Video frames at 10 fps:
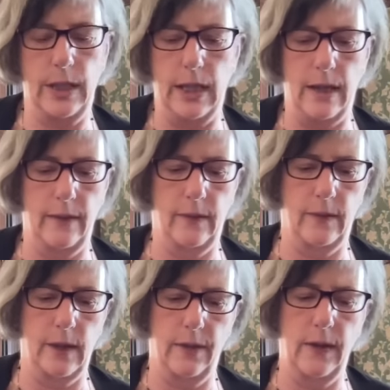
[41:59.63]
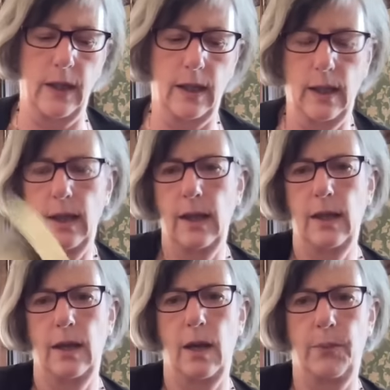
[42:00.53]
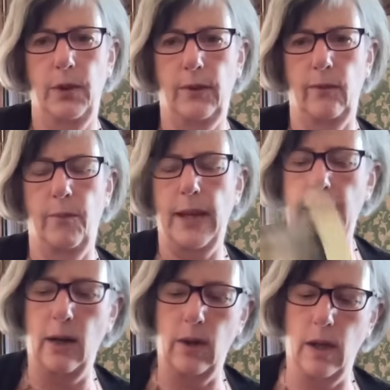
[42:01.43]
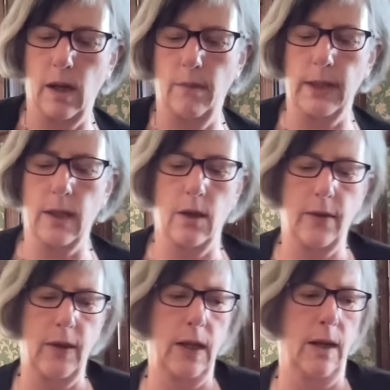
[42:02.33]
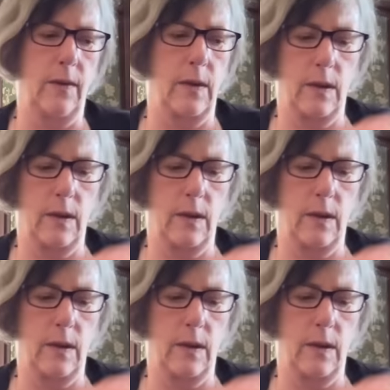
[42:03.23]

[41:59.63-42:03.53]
Yeah, it's, I think, abuse of power. Oh, my God. I think it is